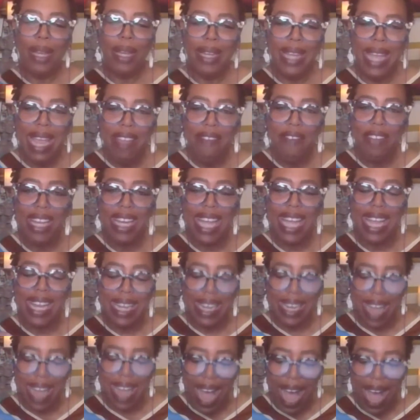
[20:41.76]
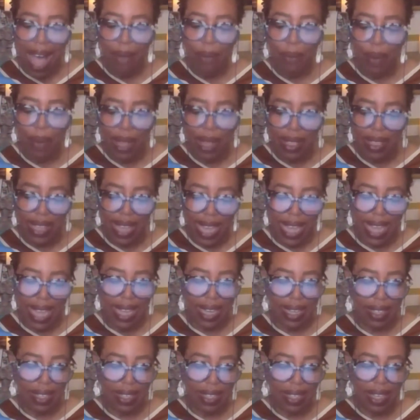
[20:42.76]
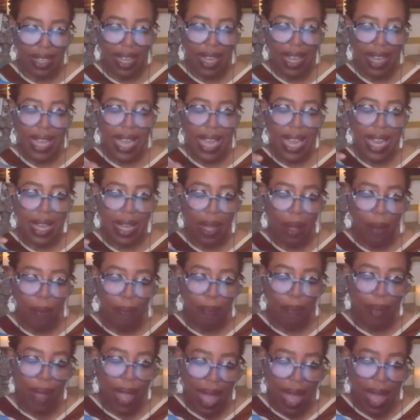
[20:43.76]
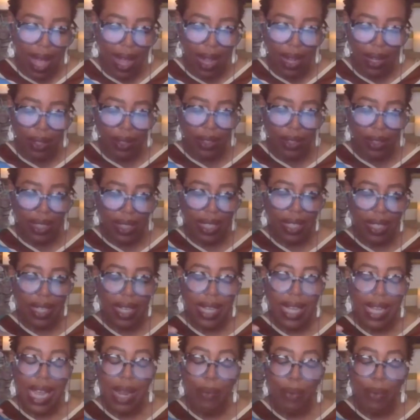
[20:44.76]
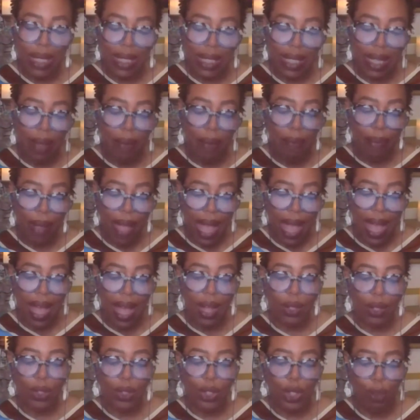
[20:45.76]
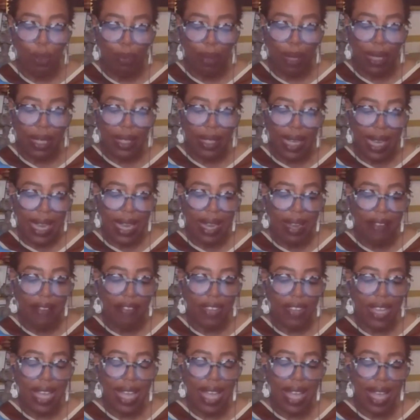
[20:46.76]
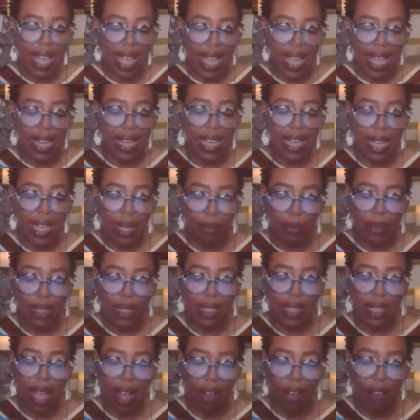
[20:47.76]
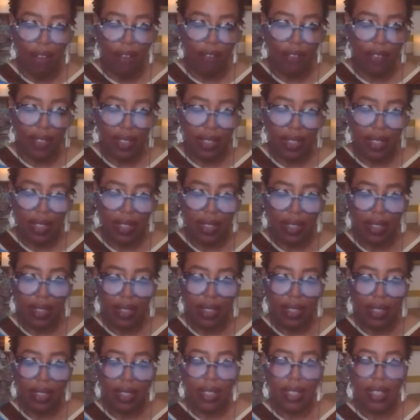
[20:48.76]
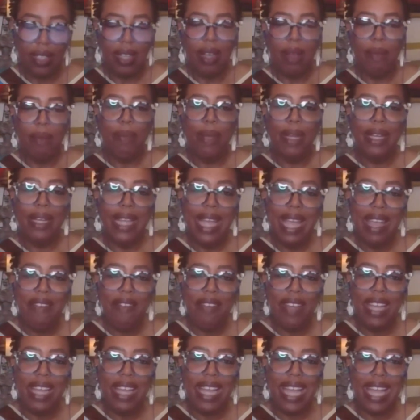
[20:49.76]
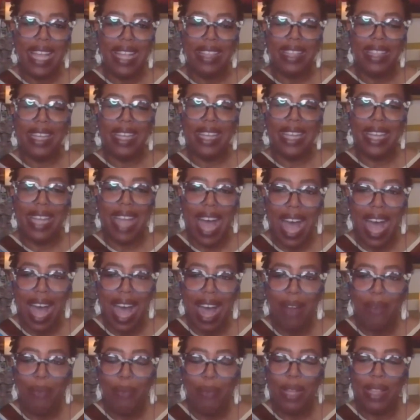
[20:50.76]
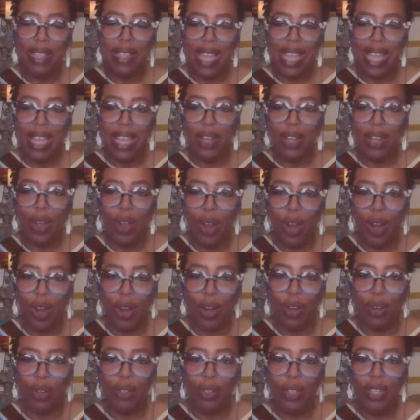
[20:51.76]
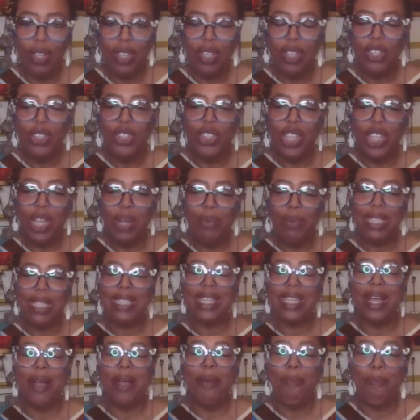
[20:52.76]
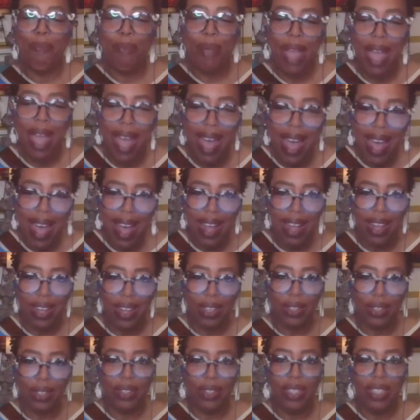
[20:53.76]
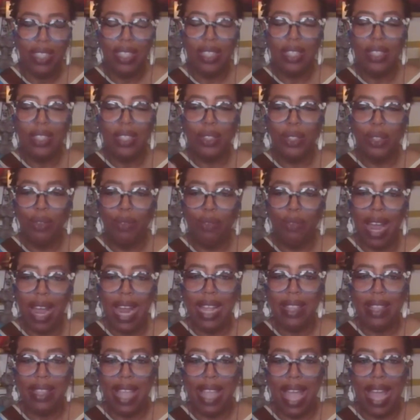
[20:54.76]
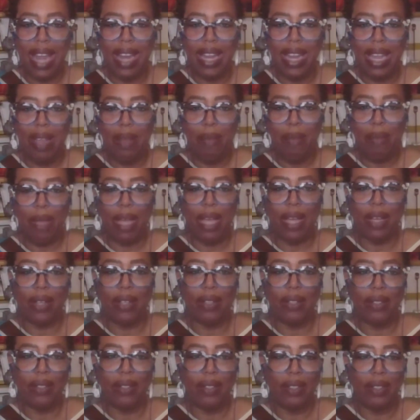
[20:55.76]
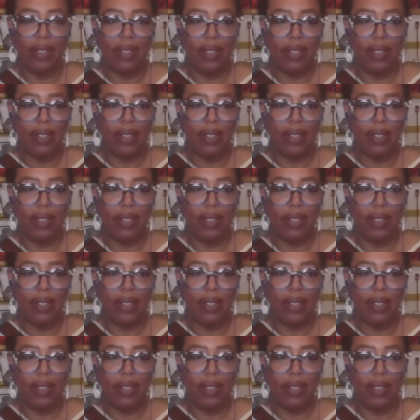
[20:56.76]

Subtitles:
Believing in God within, he was compelled to believe in himself. Believing in the God within her, she was compelled to write that email.